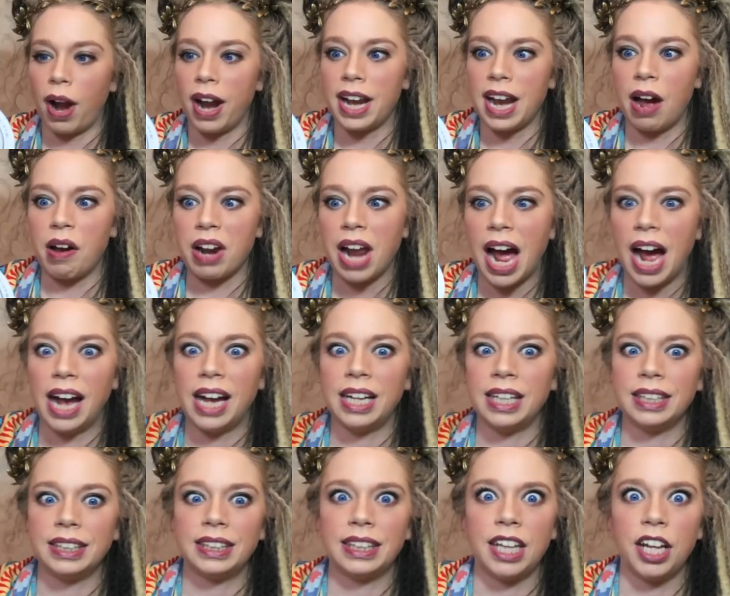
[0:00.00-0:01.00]
Right now it
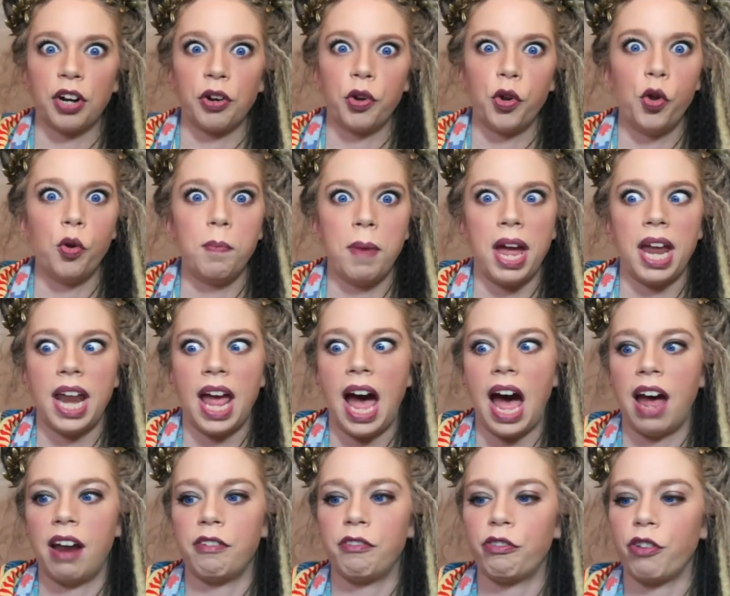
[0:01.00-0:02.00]
has their new
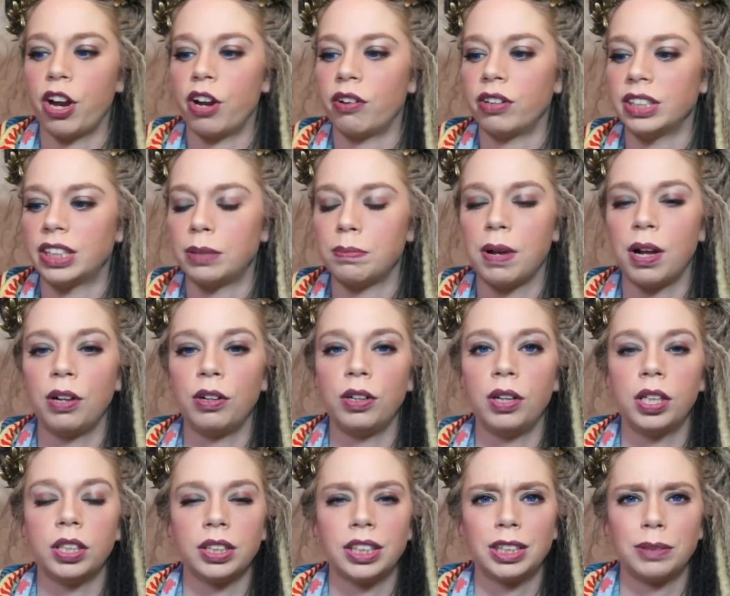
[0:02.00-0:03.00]
Manhattan fragrance smell
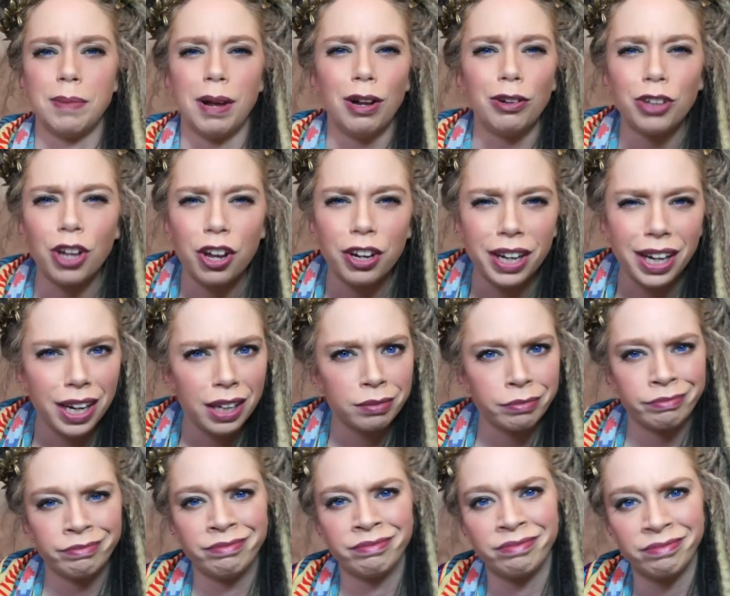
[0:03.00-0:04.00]
uh, smelled on it
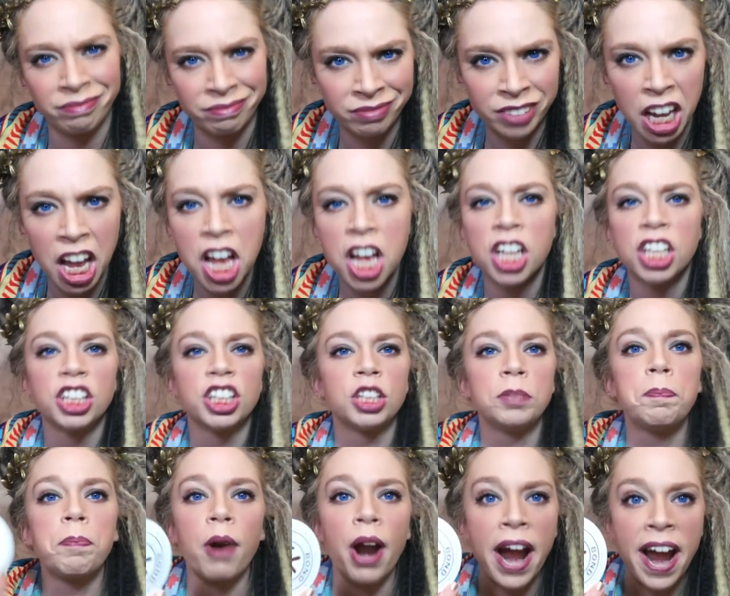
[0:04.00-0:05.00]

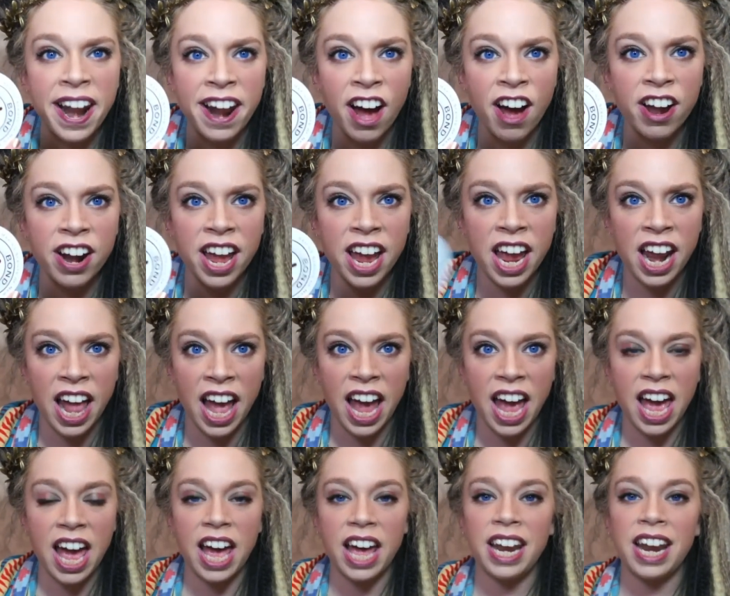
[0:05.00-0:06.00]
sprayed on it
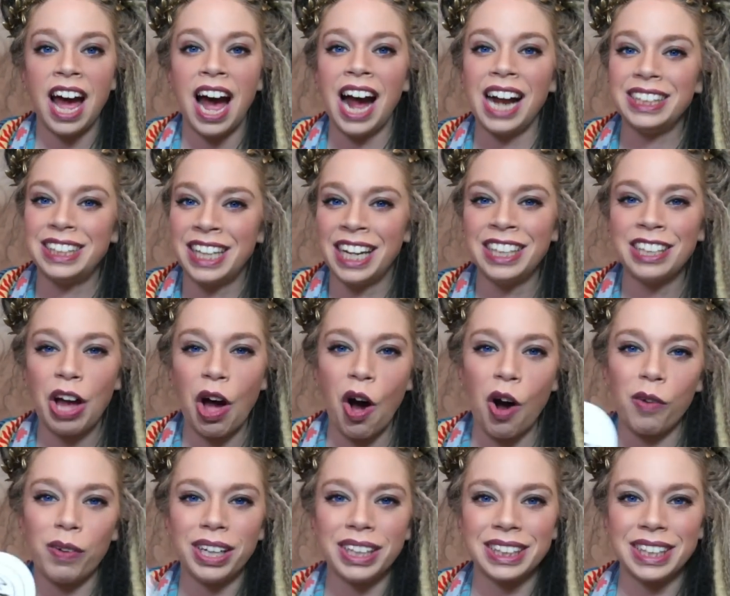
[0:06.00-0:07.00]
and I tend to
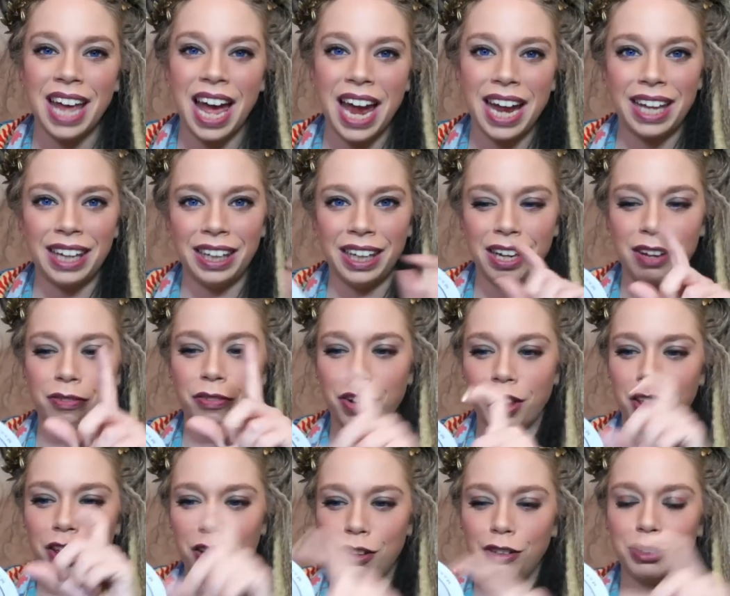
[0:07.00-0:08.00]
always like leave one
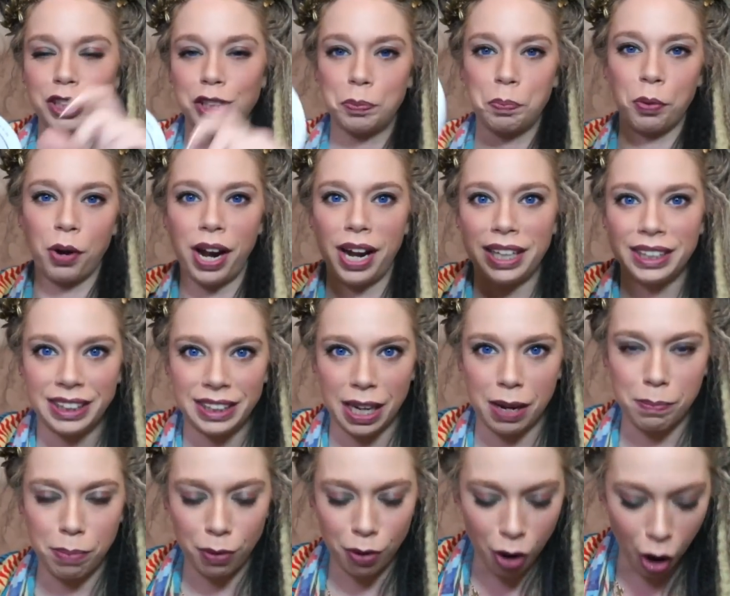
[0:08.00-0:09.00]
of the little spray
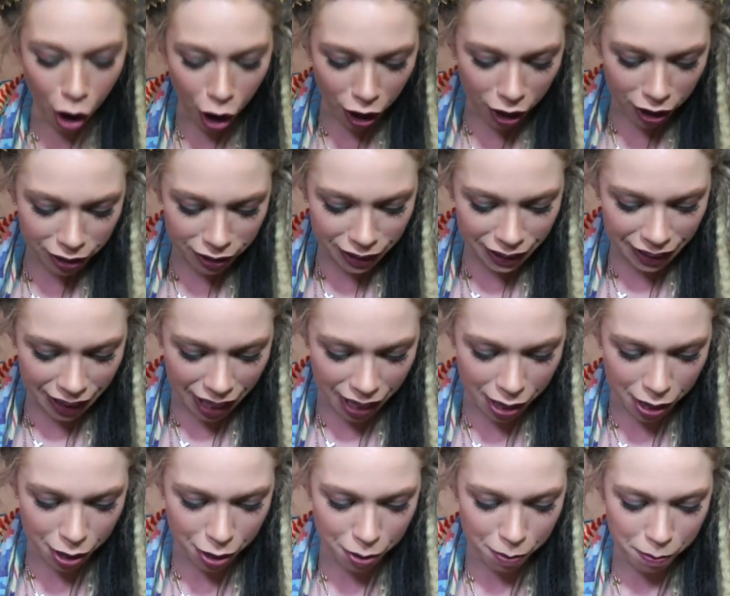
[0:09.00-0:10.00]
sample cards
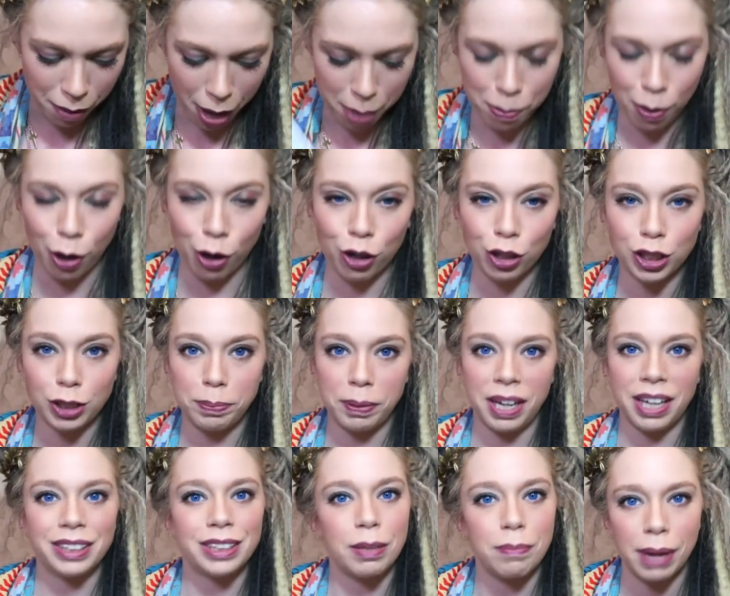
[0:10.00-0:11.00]
in my purse
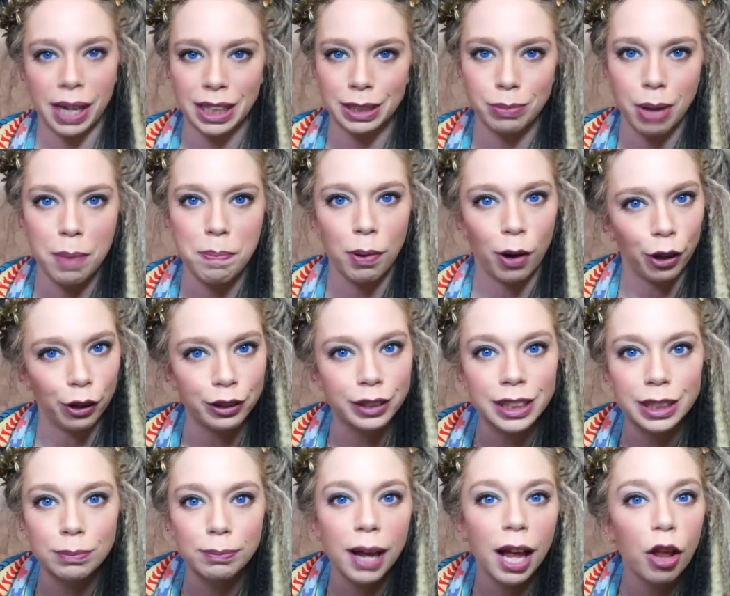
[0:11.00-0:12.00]
because it makes my purse
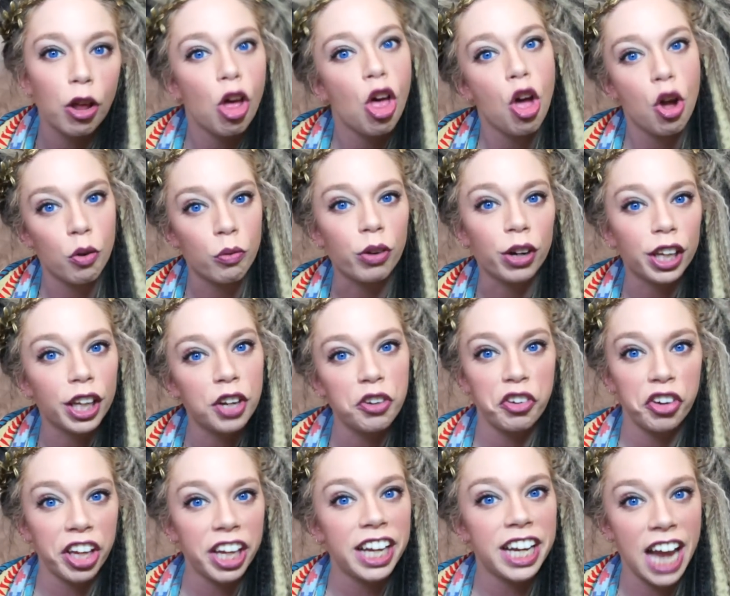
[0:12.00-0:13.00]
smell really,
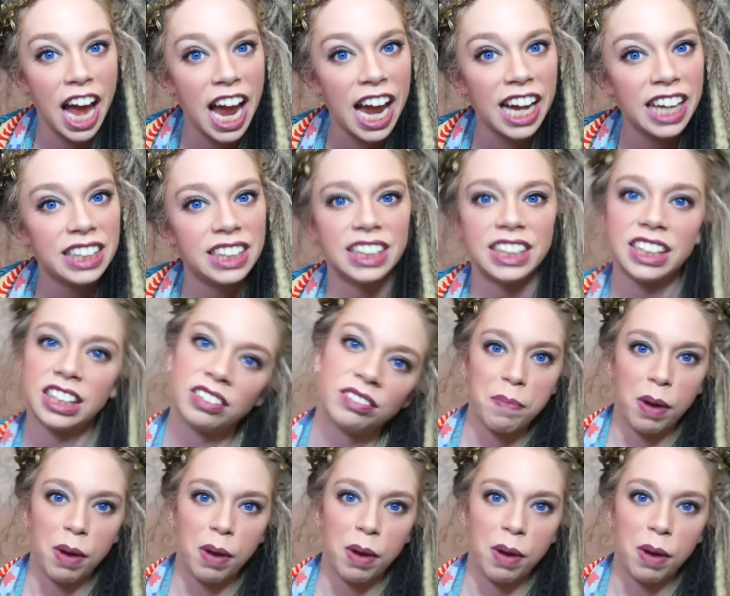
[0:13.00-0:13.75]
really nice.